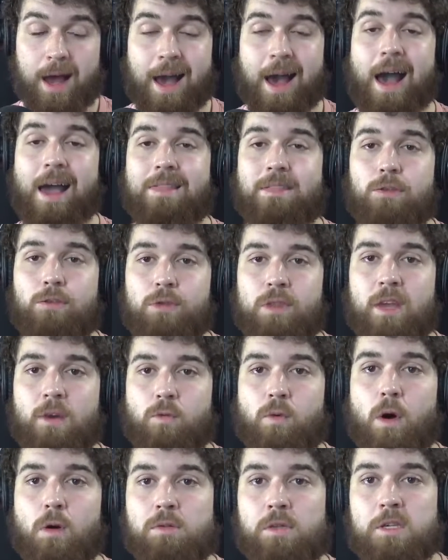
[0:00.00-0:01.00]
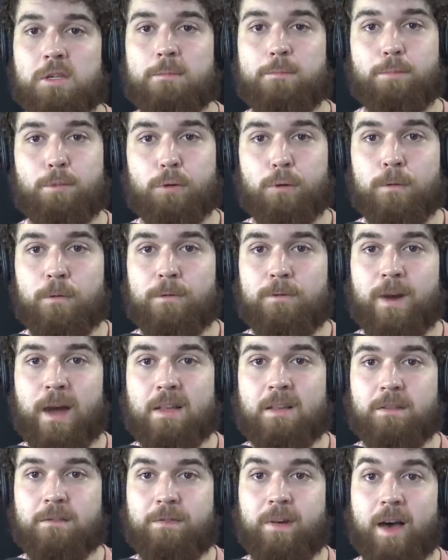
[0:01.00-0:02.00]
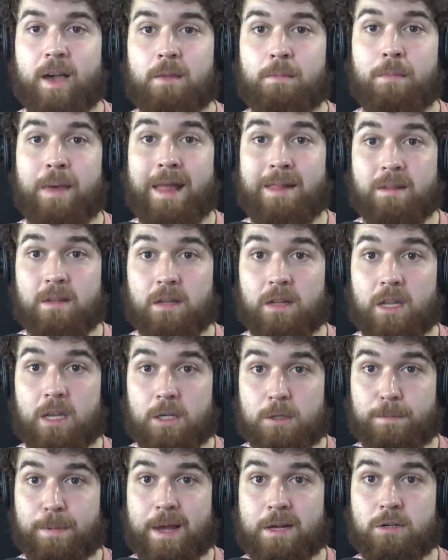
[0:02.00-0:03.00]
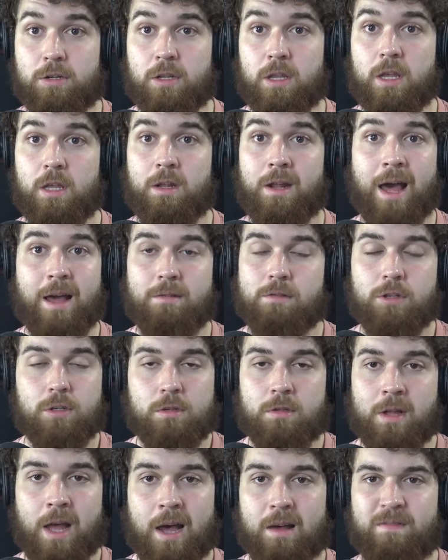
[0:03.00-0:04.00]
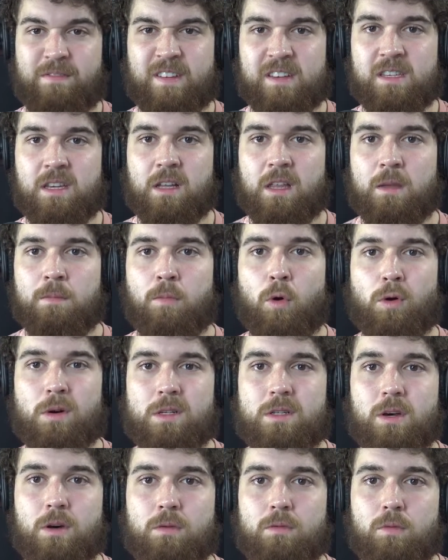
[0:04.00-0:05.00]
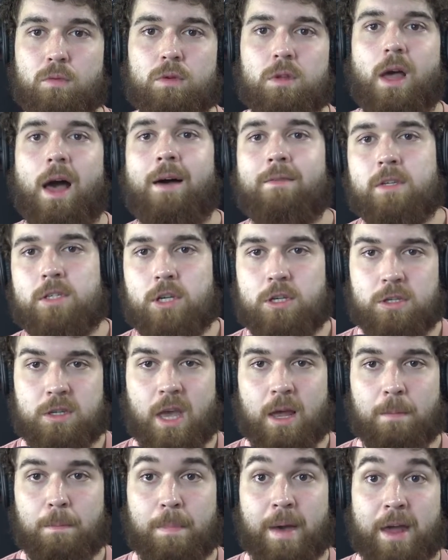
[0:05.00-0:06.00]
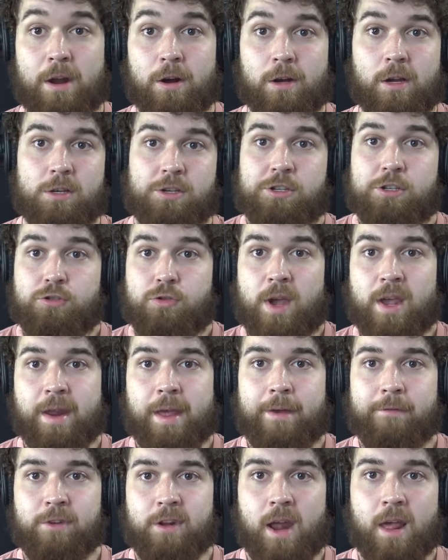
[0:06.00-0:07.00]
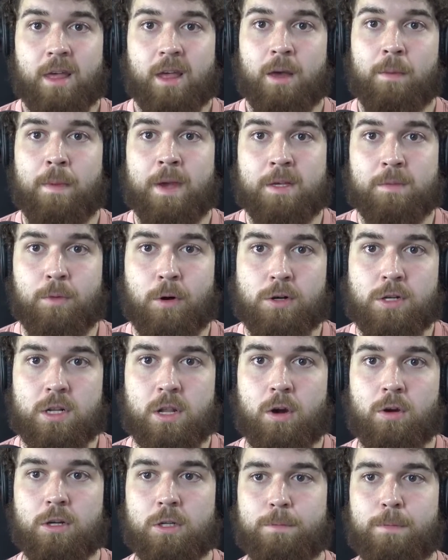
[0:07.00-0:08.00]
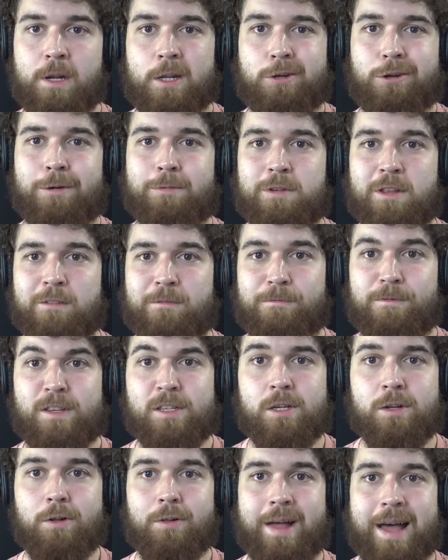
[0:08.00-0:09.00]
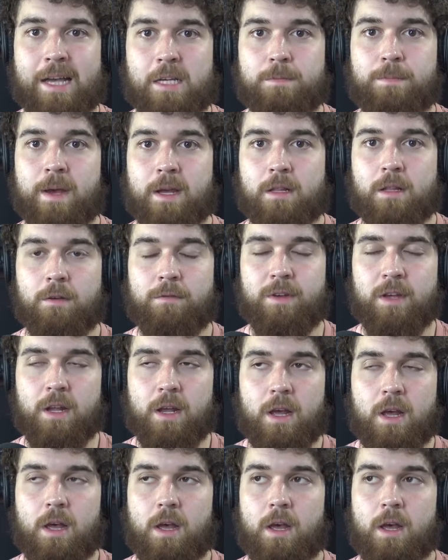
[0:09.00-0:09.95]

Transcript: I do think Rose has improved fight to fight, mentally especially, not physically, more so. Obviously, she's getting better because she's training every day like a mixed martial artist. But in terms of the physical aspect of it,